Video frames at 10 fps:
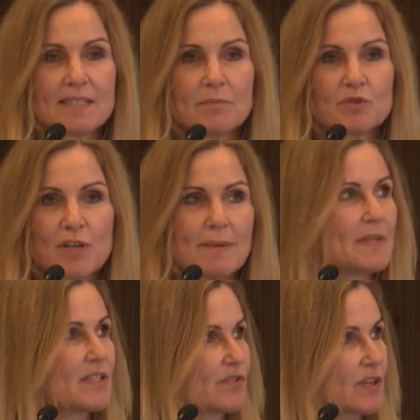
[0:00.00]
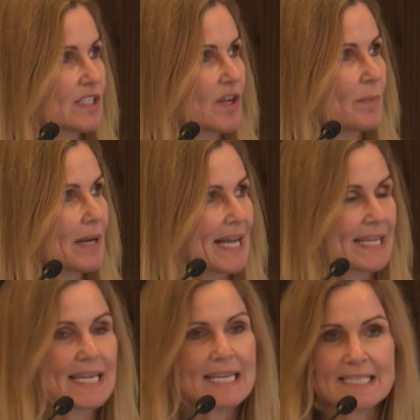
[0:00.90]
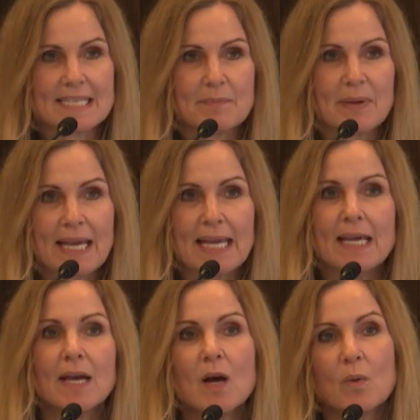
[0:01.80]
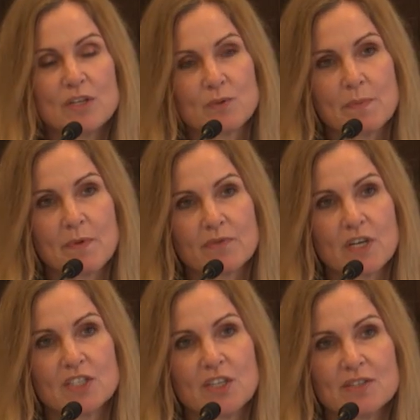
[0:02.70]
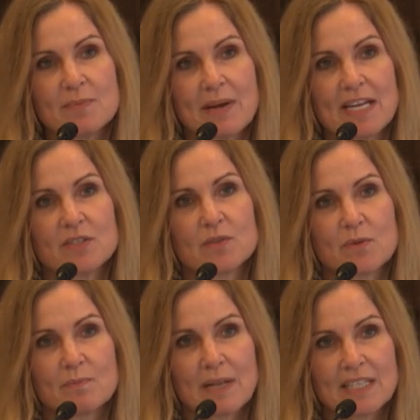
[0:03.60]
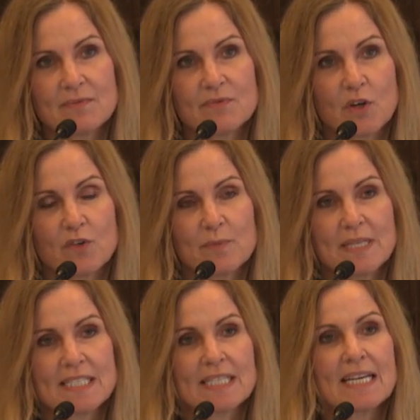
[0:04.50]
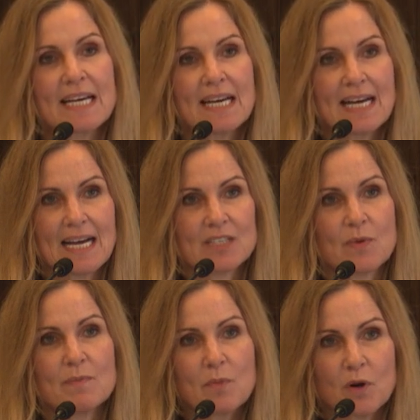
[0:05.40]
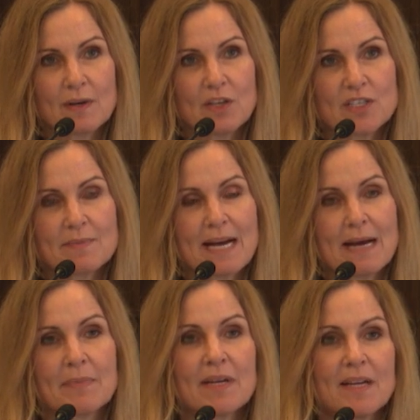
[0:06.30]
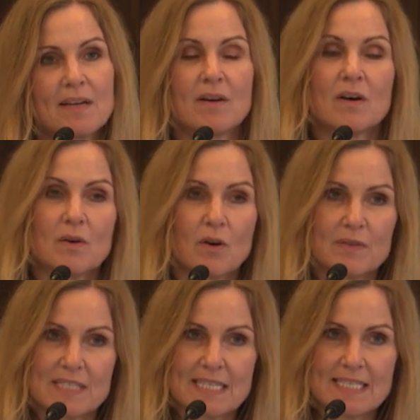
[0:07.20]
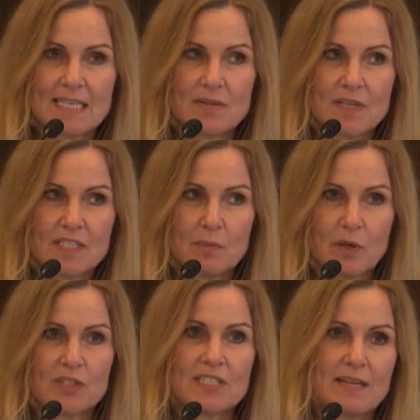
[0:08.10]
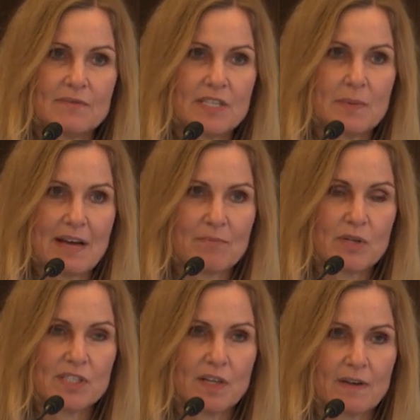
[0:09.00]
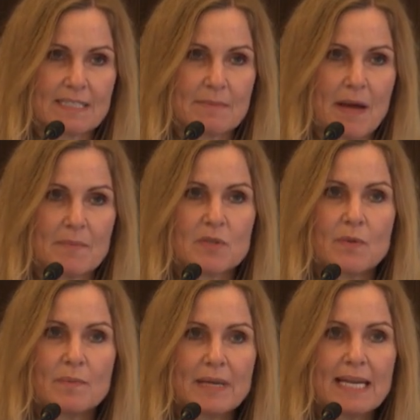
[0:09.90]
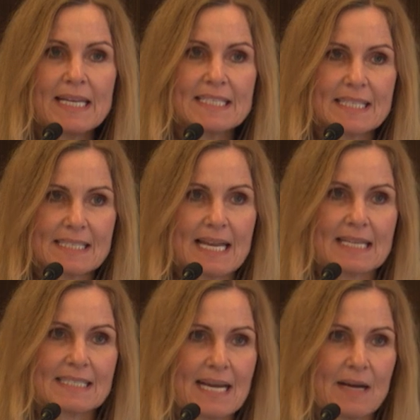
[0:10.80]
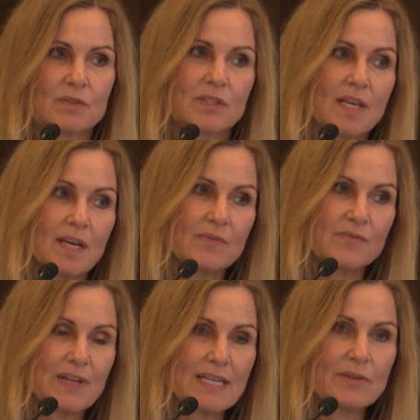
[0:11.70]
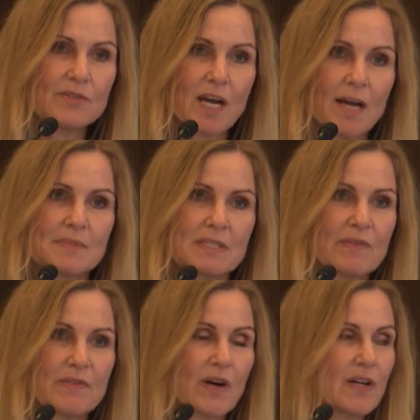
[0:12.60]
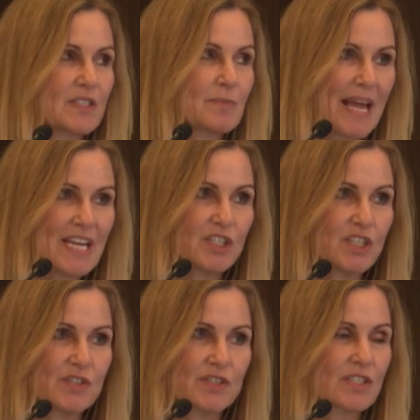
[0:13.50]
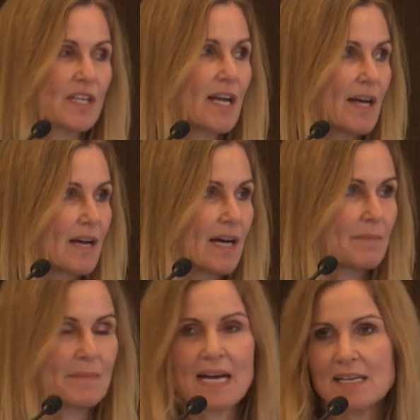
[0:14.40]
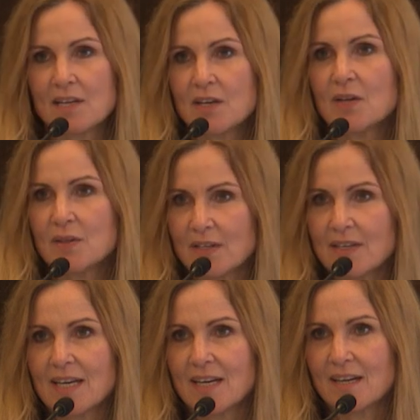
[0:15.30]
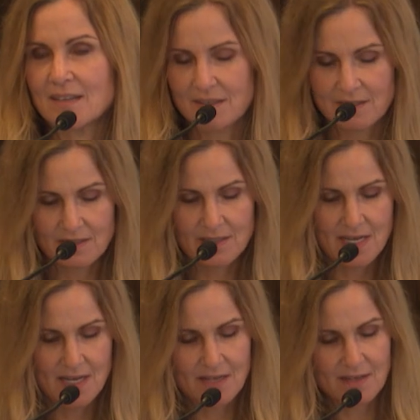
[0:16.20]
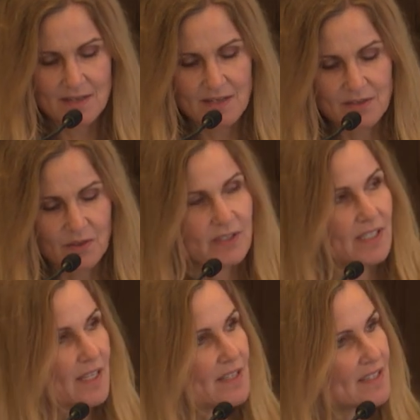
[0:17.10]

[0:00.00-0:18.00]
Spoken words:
treatments, for example, like ECP, which we prefer to use in patients with blood involvement, as with mogamulizumab. Obviously, CD30 positivity, we have brentuximab. So we're beginning to select out phenotypes of advanced patients. And I know that Dr.